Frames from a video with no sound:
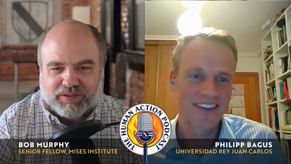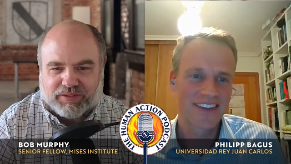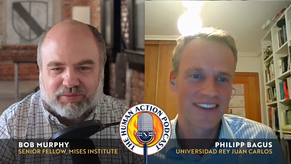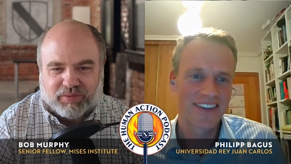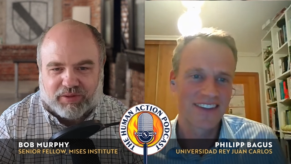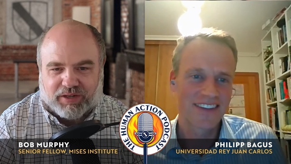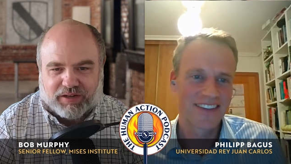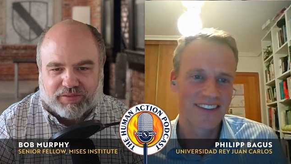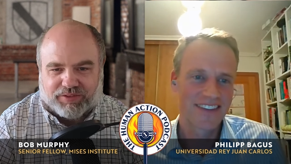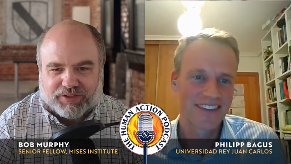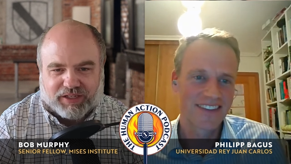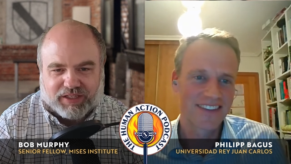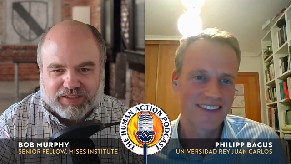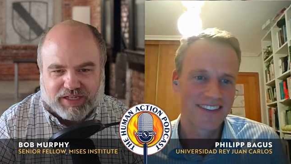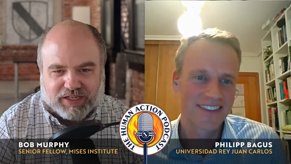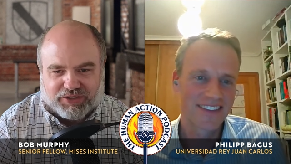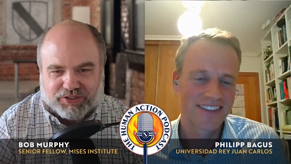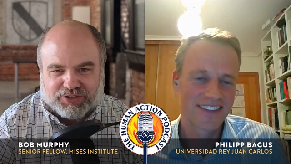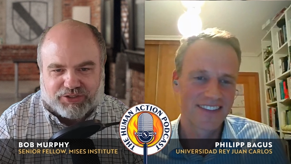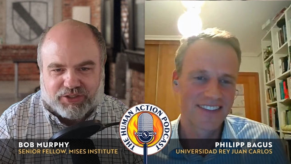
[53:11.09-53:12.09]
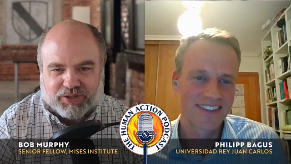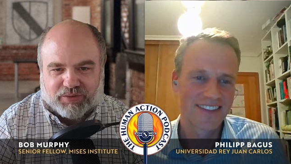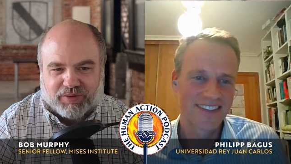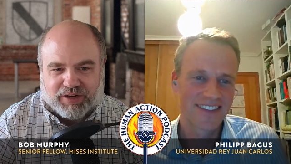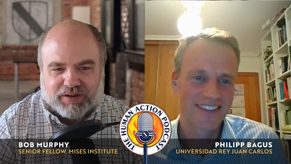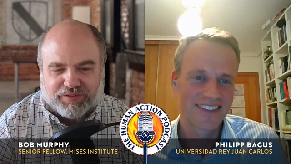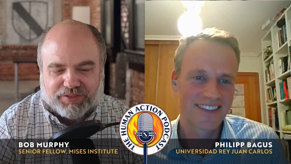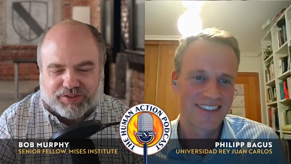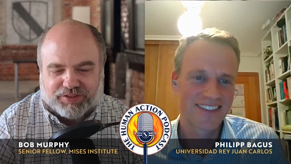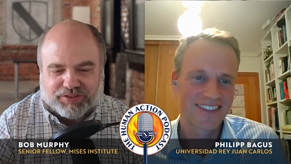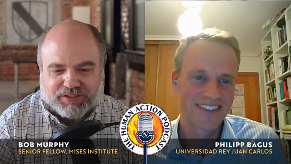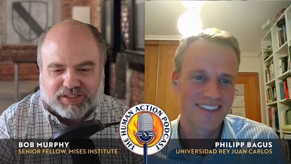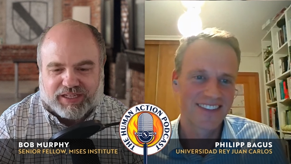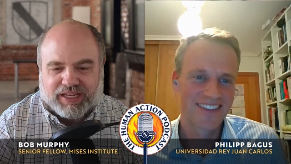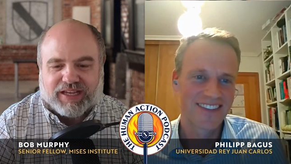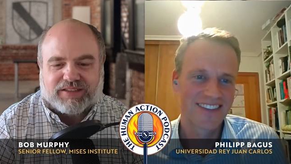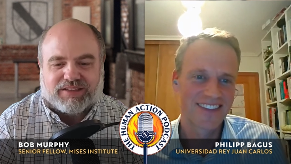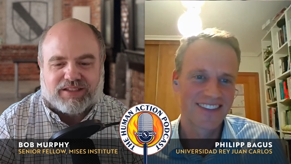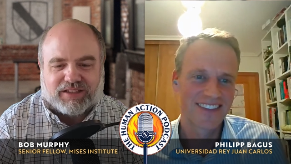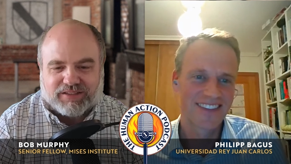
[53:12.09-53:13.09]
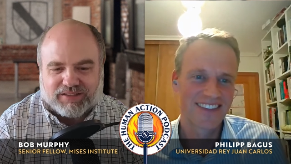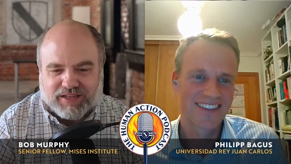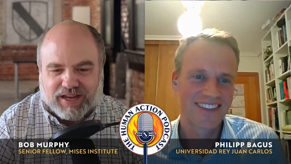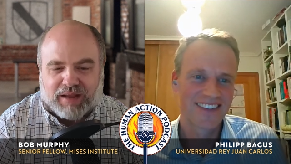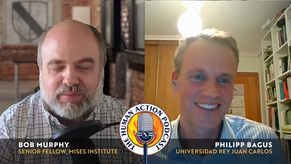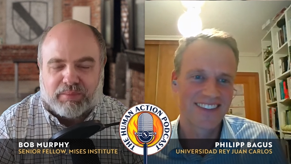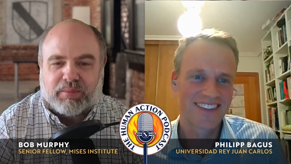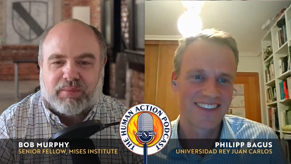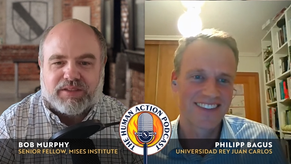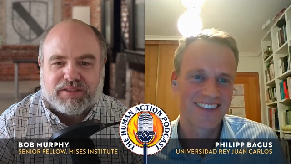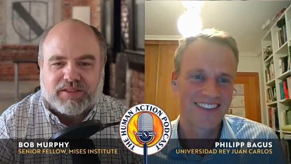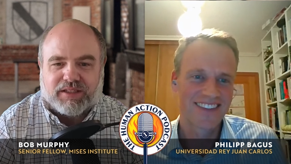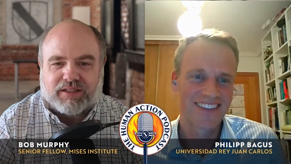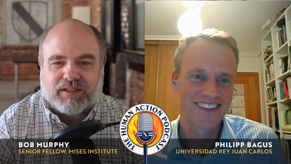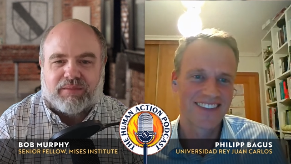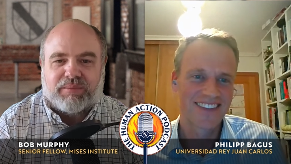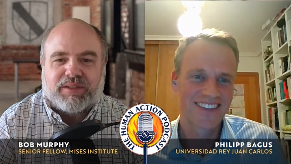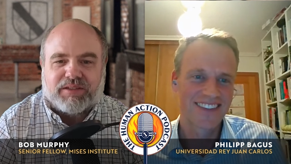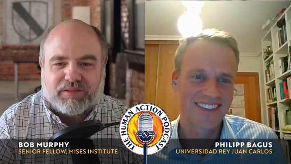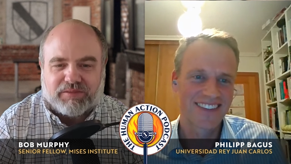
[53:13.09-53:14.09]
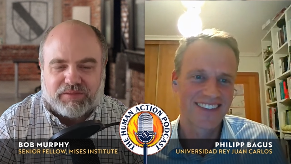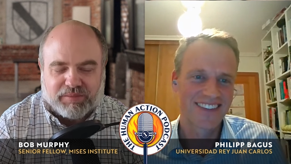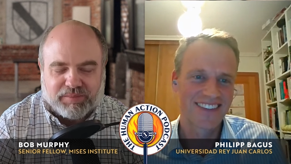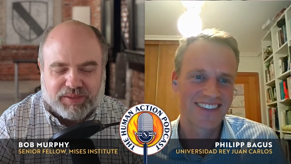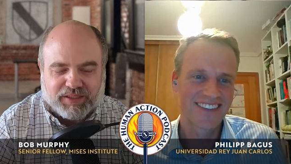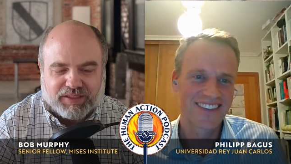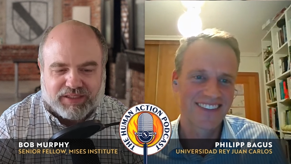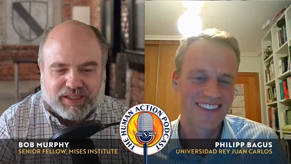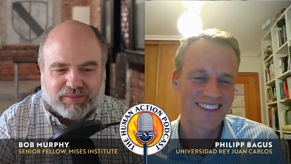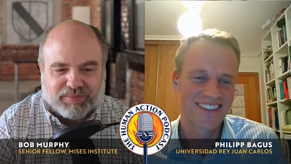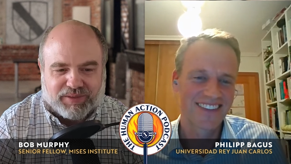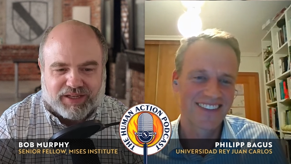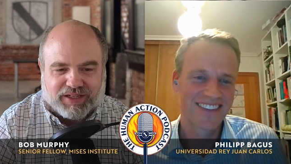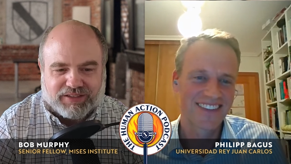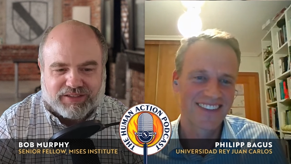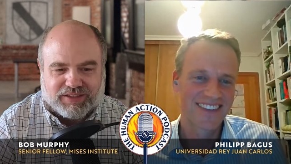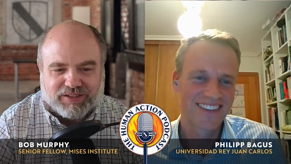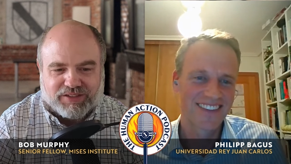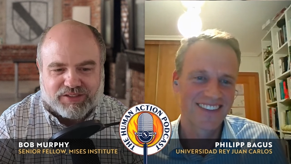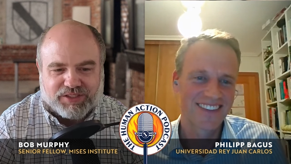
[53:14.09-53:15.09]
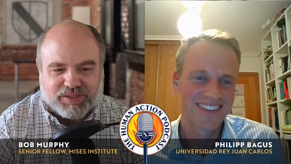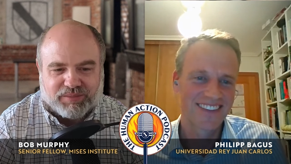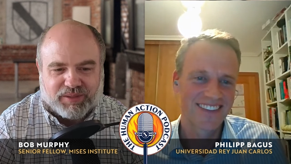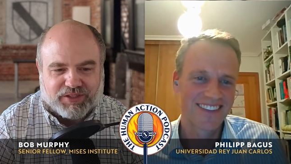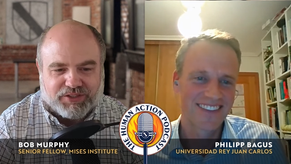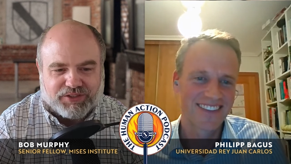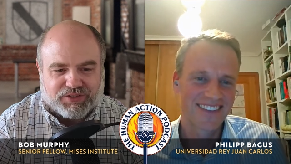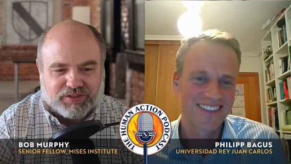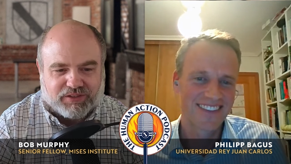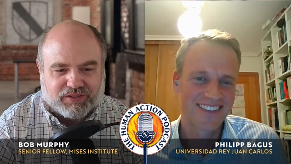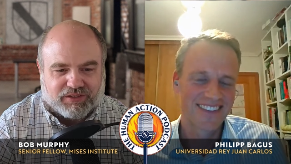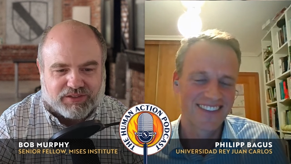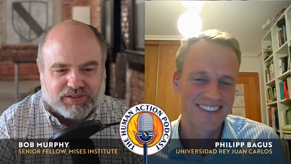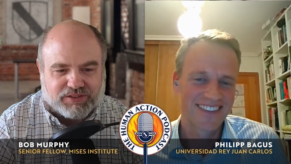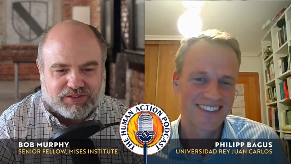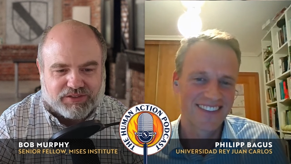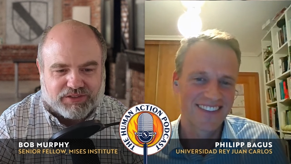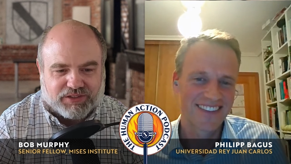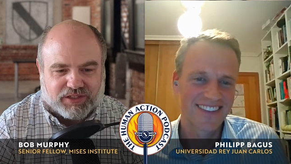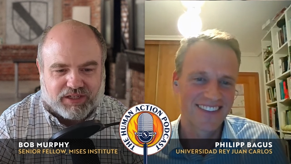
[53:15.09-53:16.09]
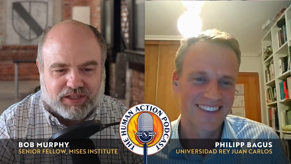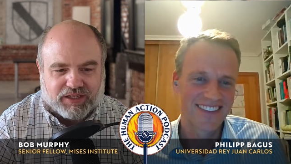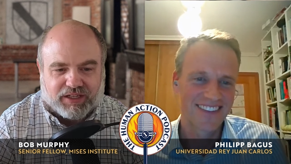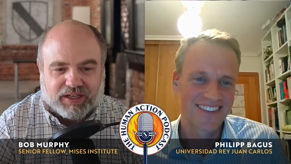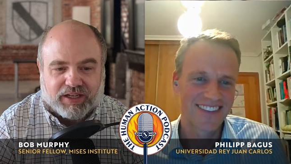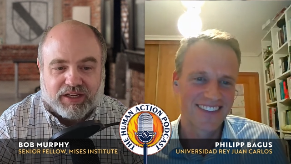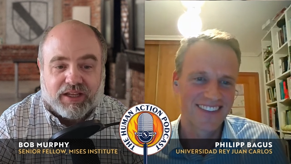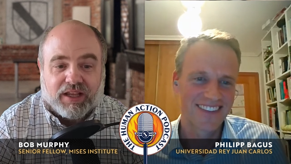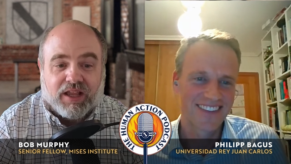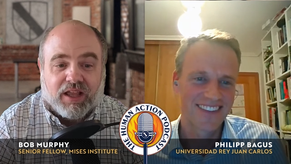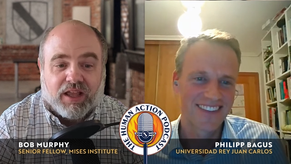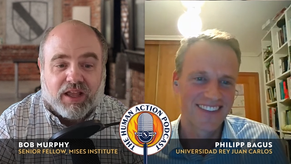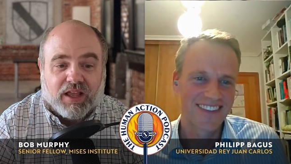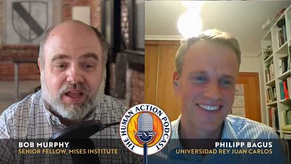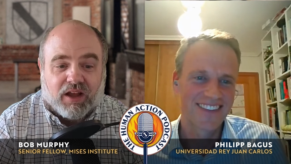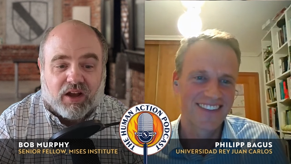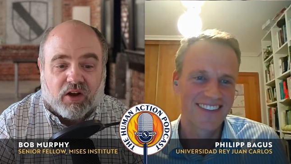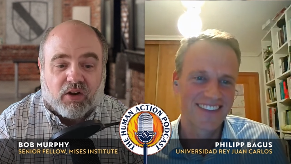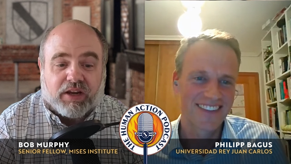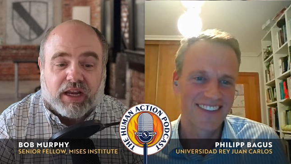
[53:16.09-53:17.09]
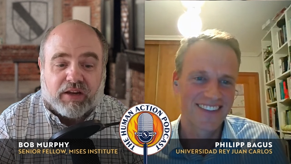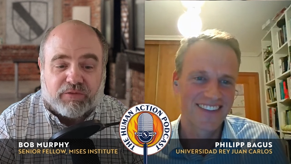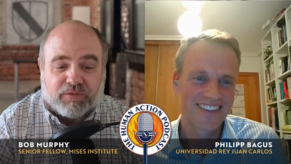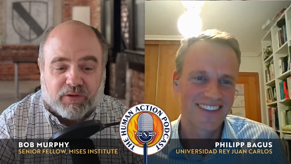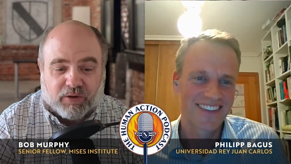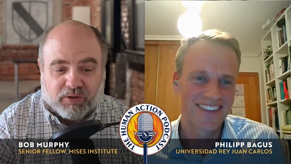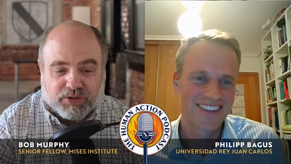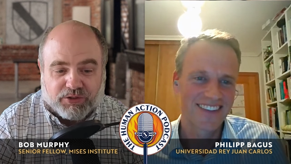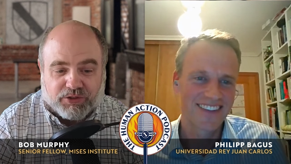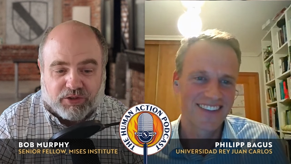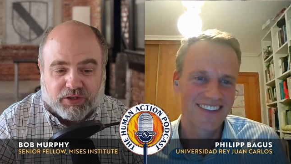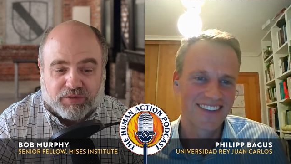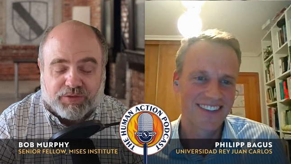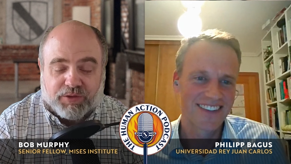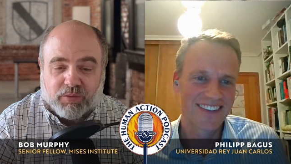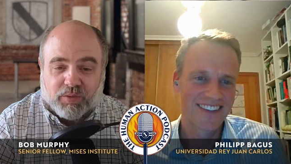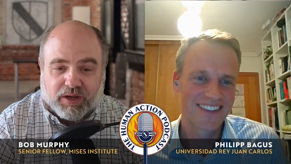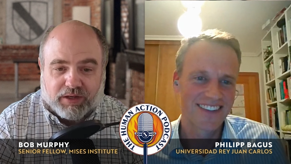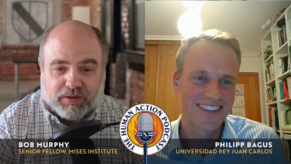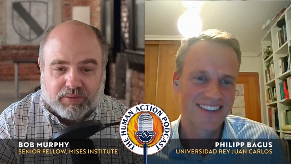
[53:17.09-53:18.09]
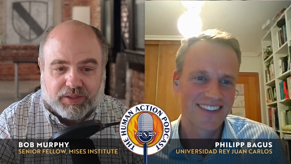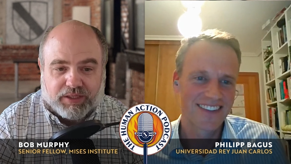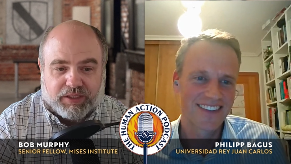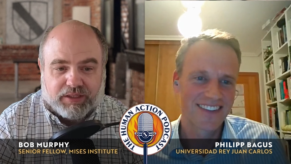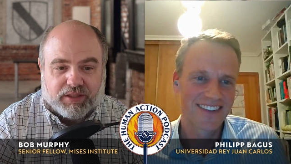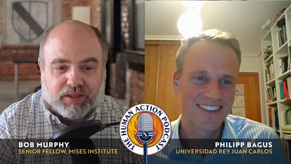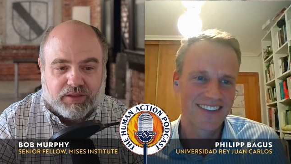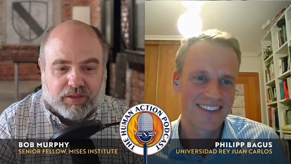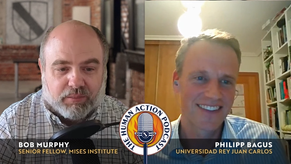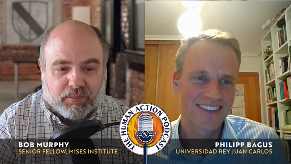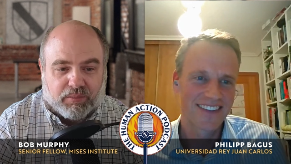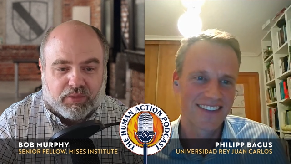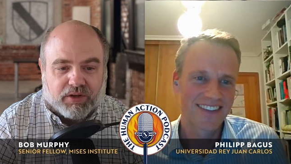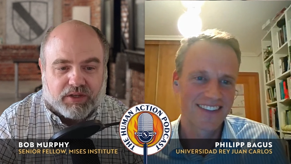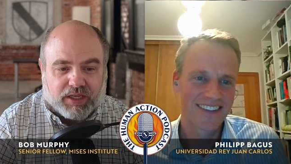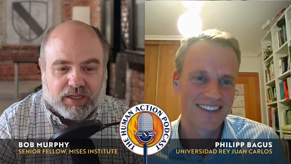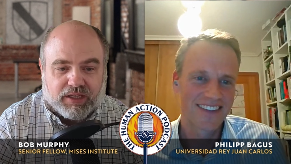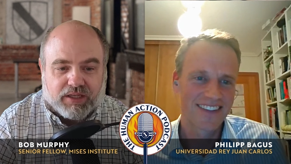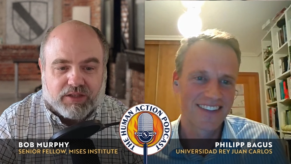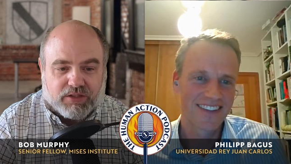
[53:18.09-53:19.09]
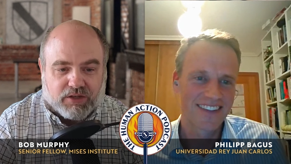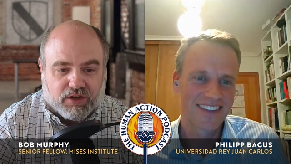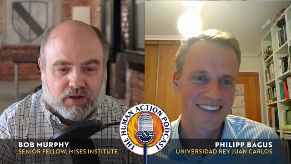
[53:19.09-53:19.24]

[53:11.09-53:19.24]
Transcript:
Speaker 1: whatever. It's not just you. Whenever there's a guest, I stop them and say, "Let me repeat that back to you, just to make sure the listeners are getting it." Okay, folks. So if you want to read, the book is